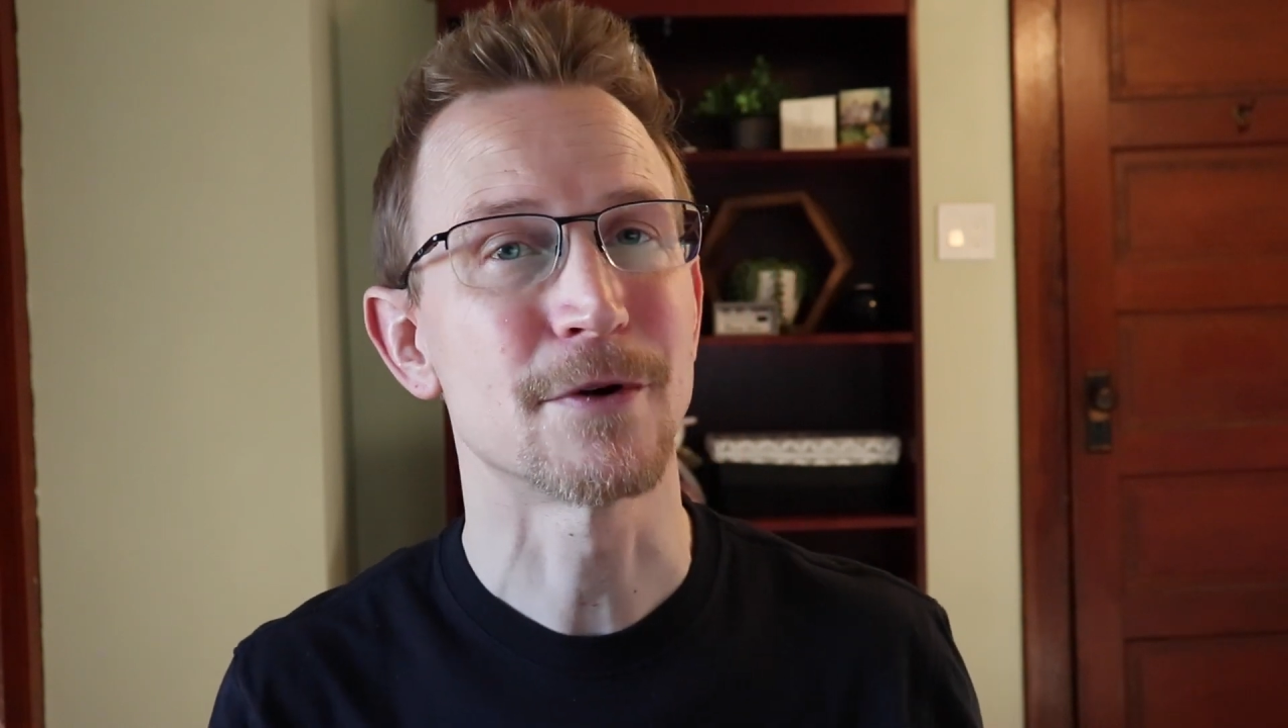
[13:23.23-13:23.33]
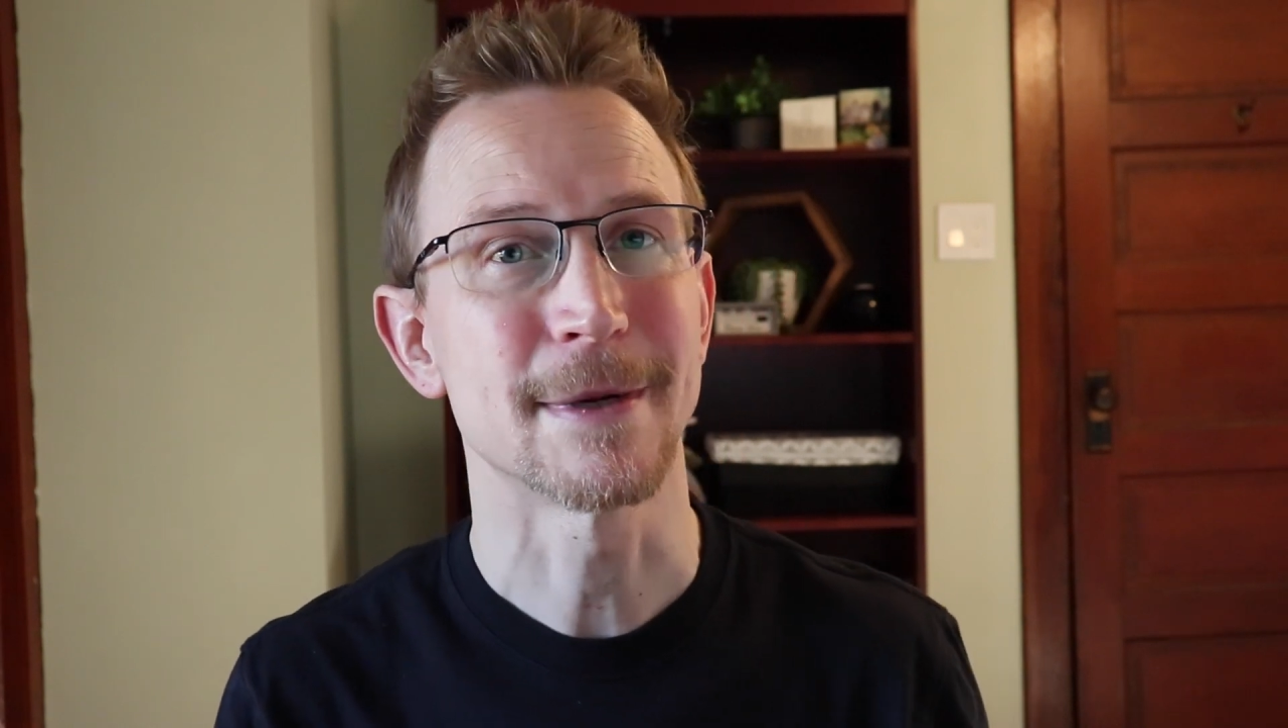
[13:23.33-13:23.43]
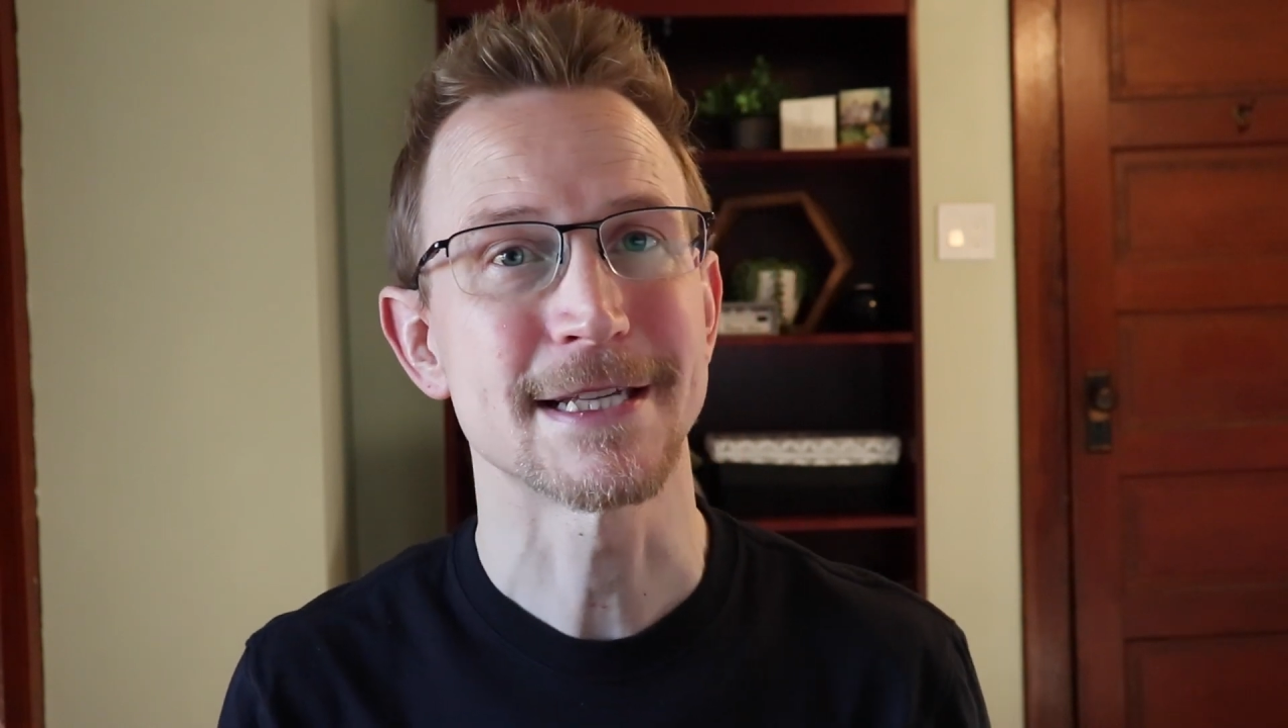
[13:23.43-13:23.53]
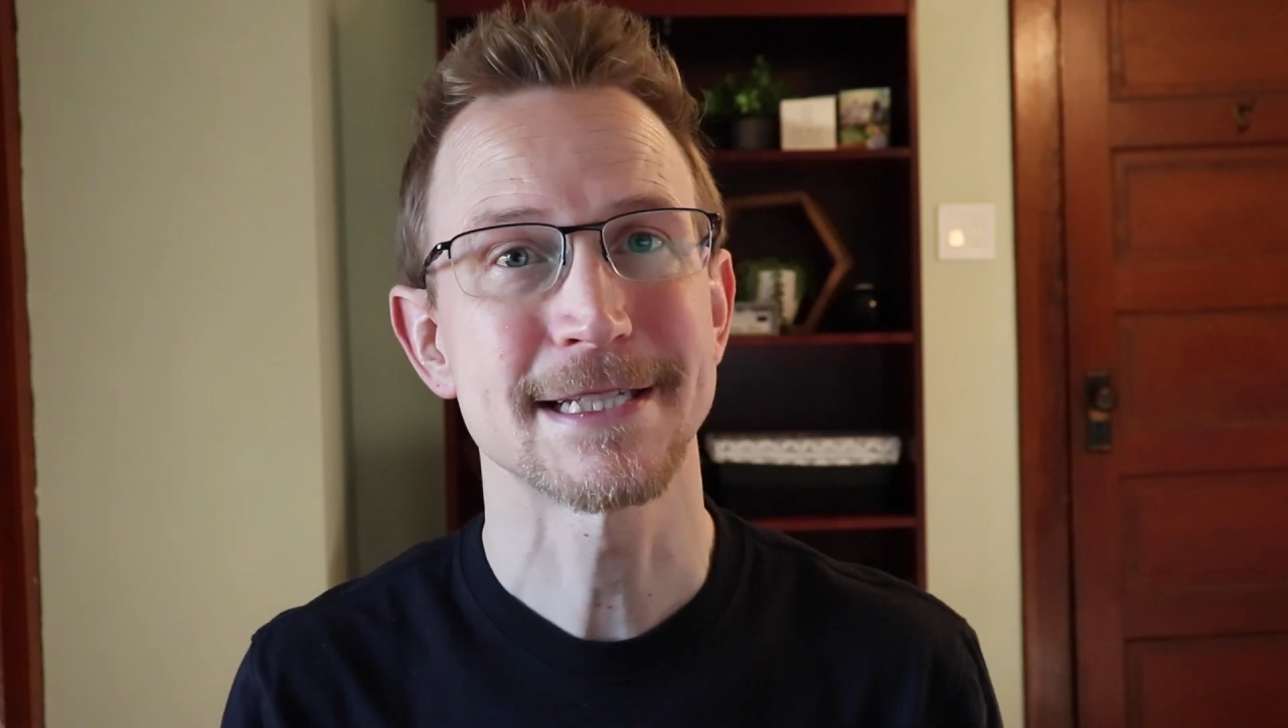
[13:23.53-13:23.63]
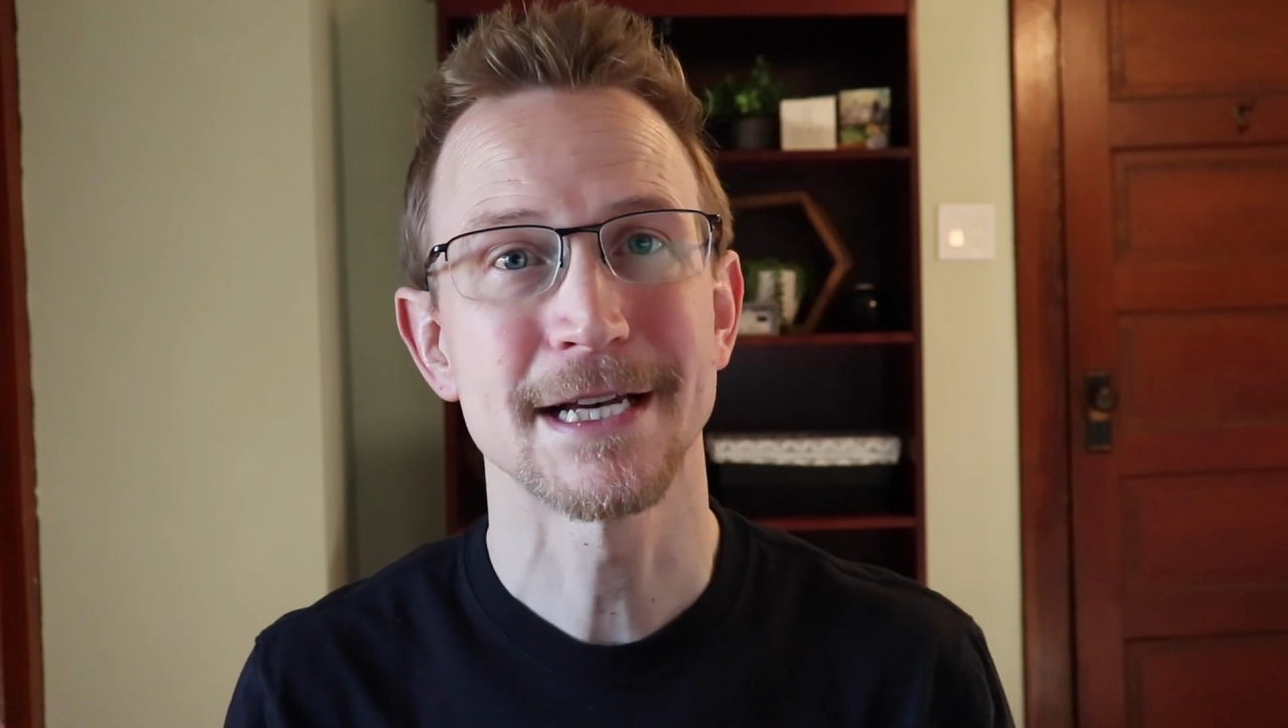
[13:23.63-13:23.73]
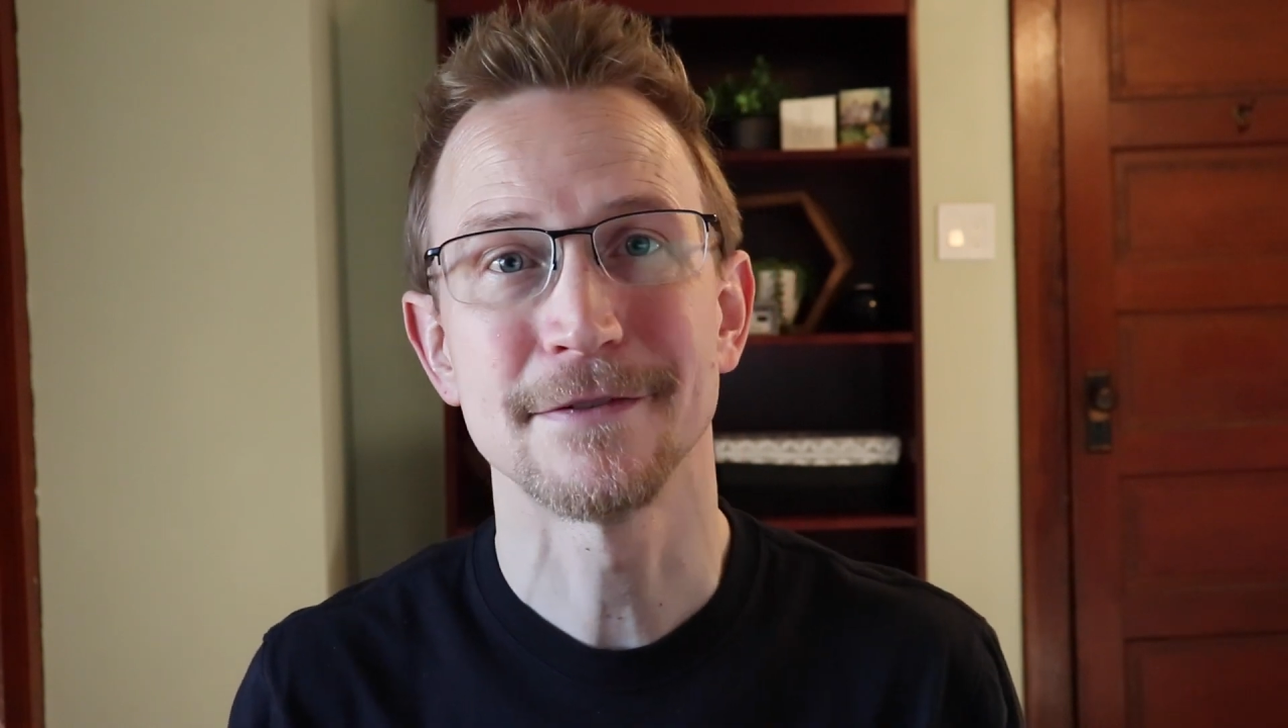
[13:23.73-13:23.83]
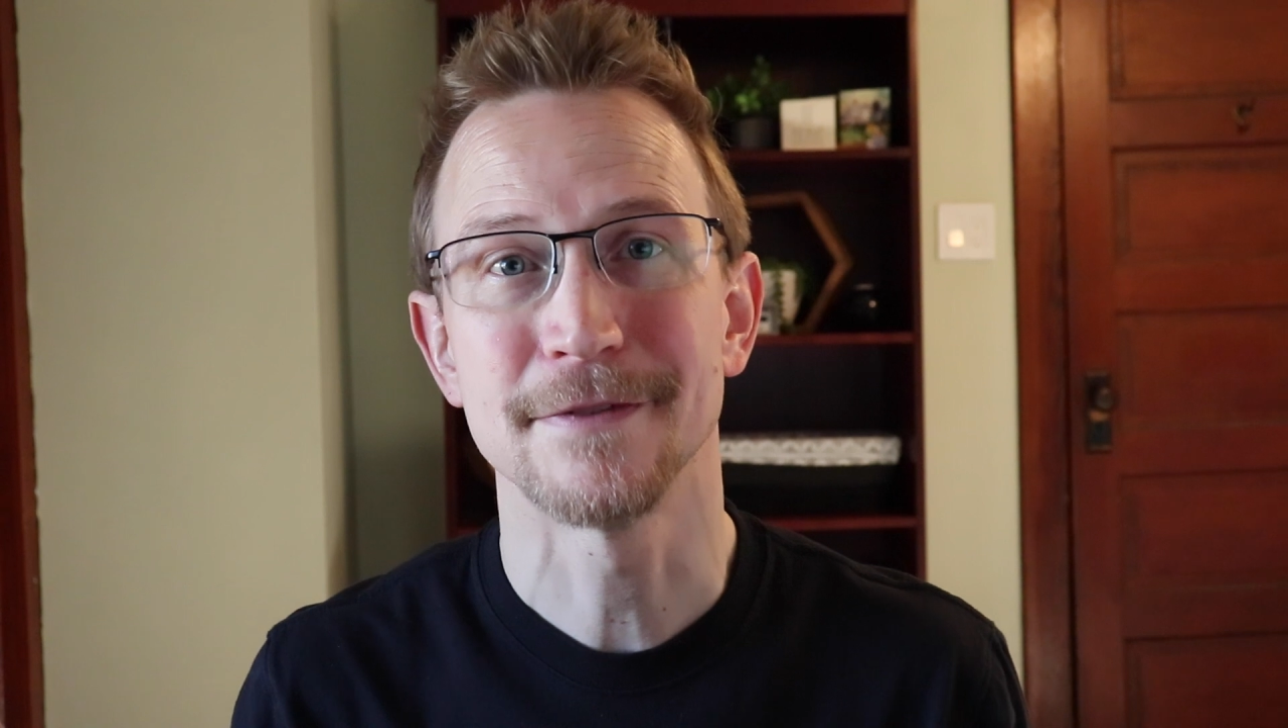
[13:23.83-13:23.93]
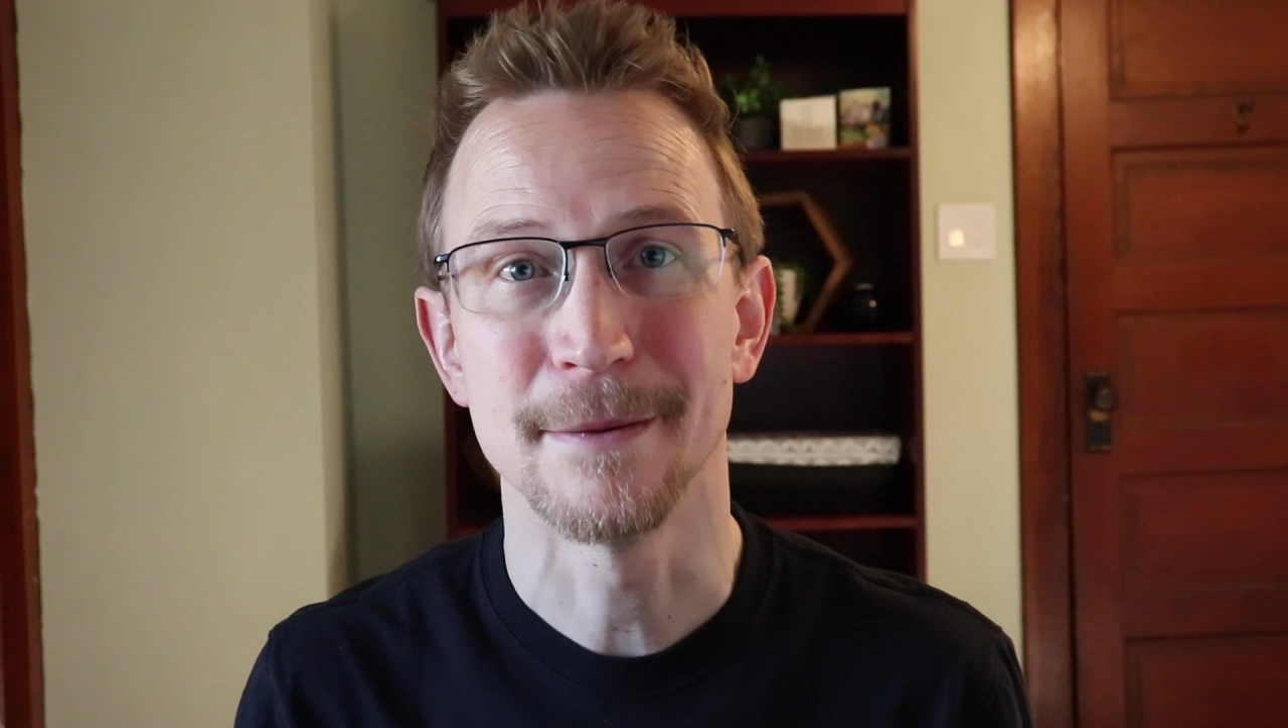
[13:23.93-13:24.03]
for myself